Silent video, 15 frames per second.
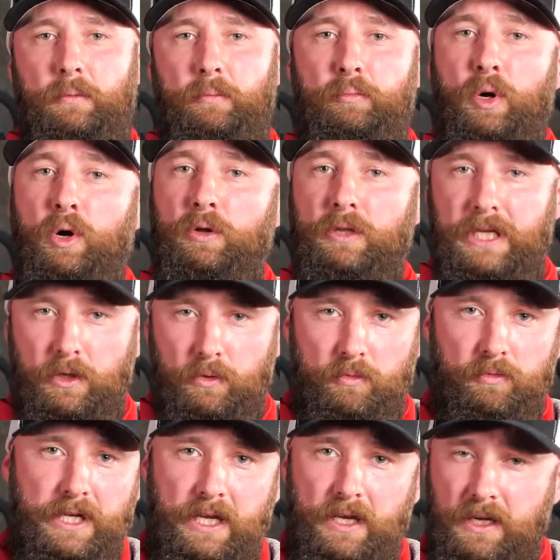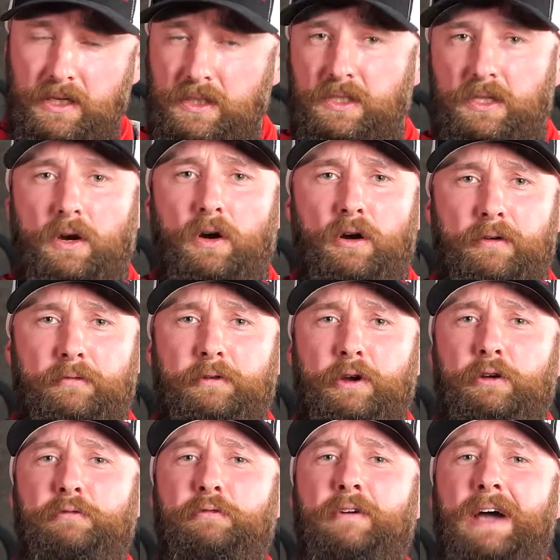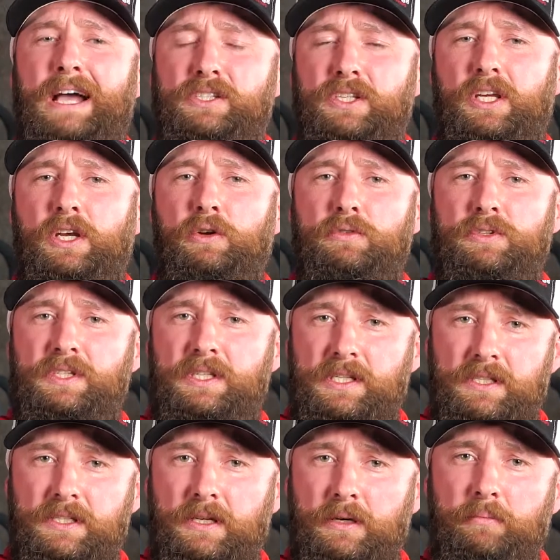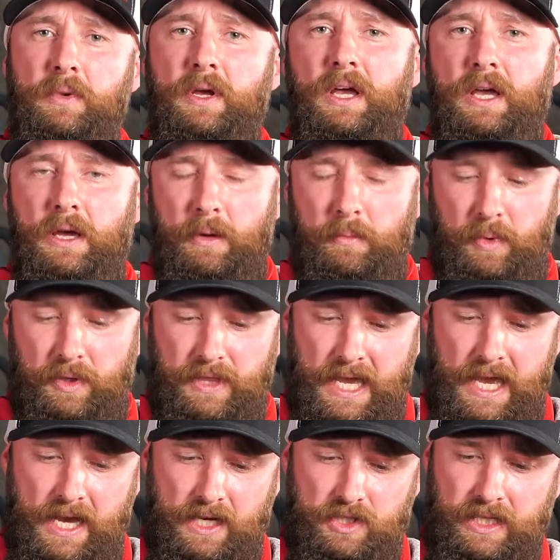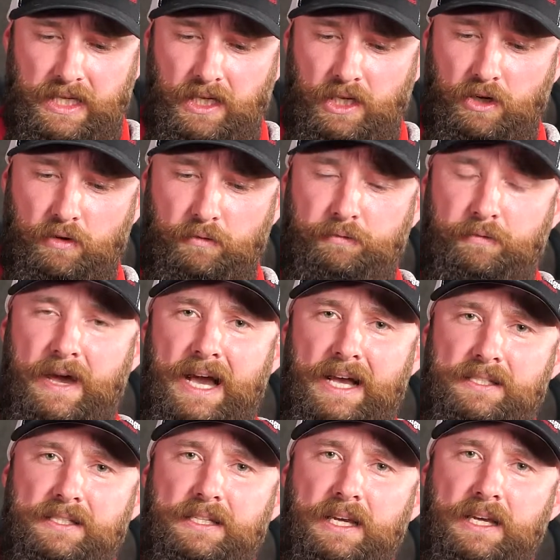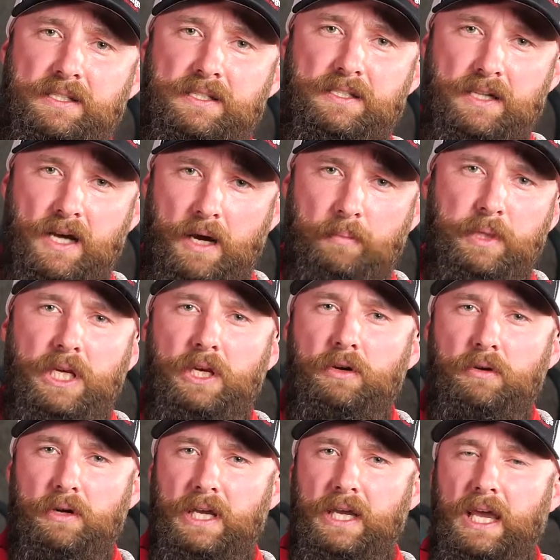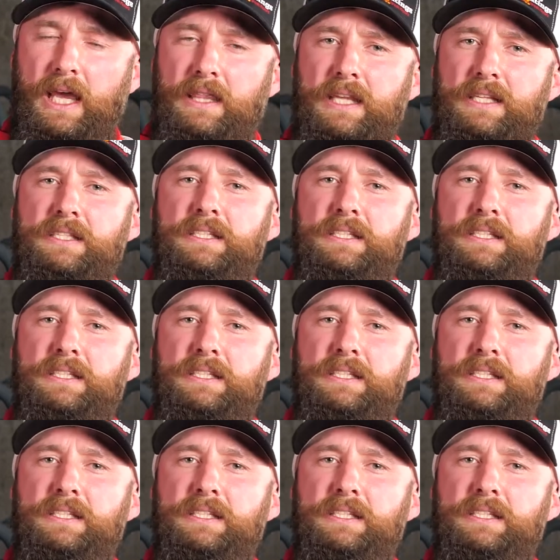Polyureas are a very fast cure system, but they actually cure fast and stop curing and then